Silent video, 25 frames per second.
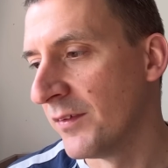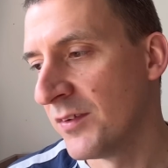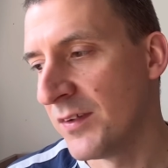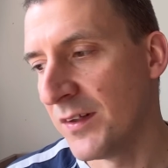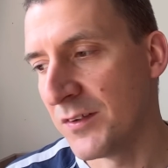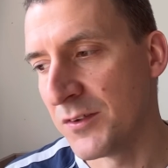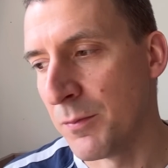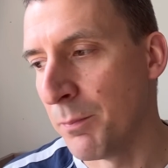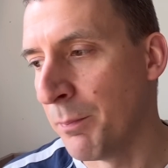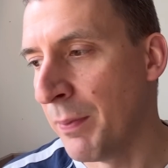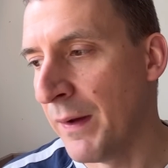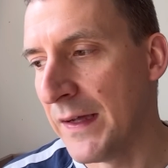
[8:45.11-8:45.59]

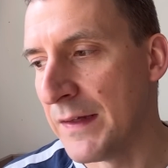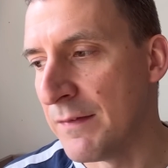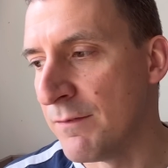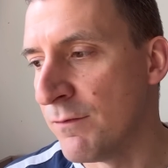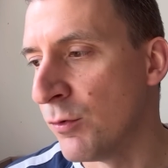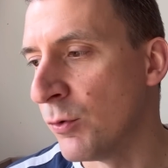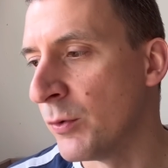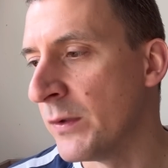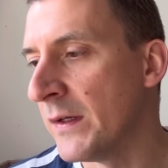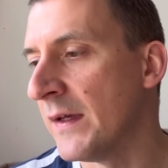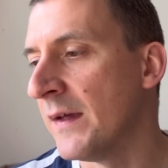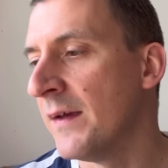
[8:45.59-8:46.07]
Such a
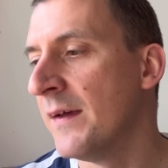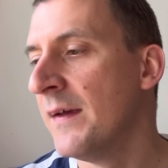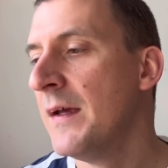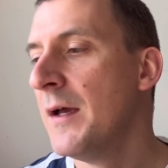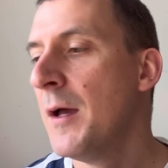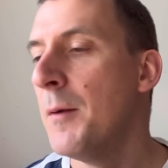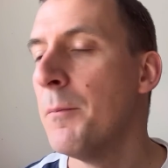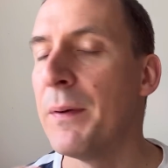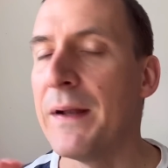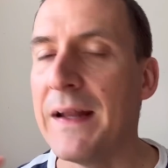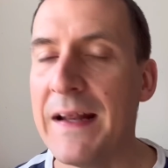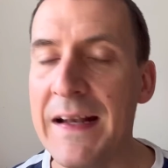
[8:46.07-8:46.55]
painful year.
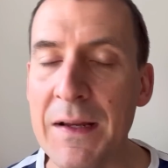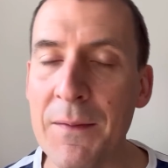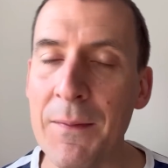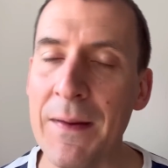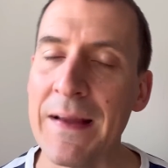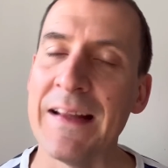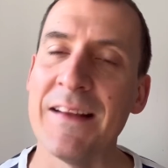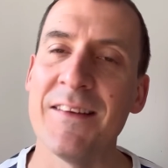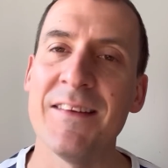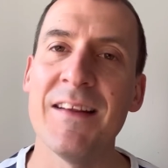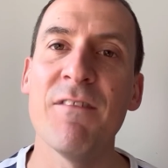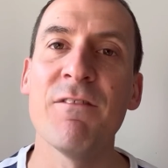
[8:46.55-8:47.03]
But
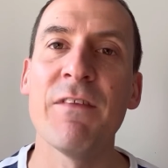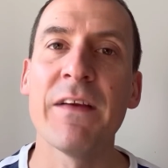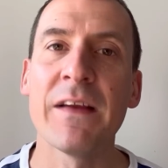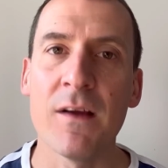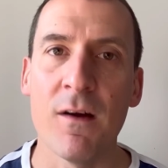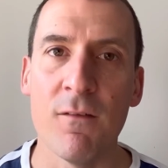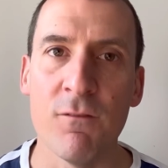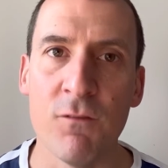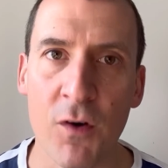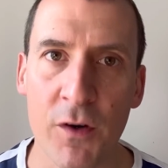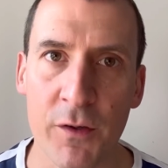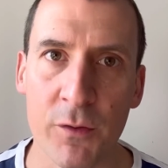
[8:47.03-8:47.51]
anyway, it's the FA
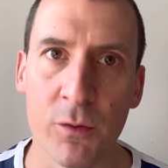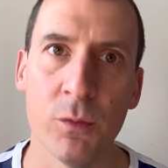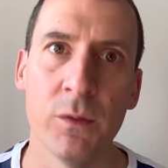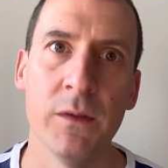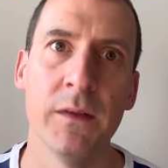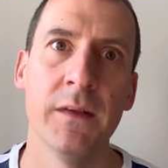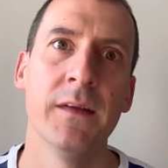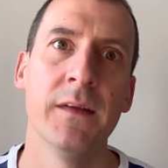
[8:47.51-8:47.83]
Cup final.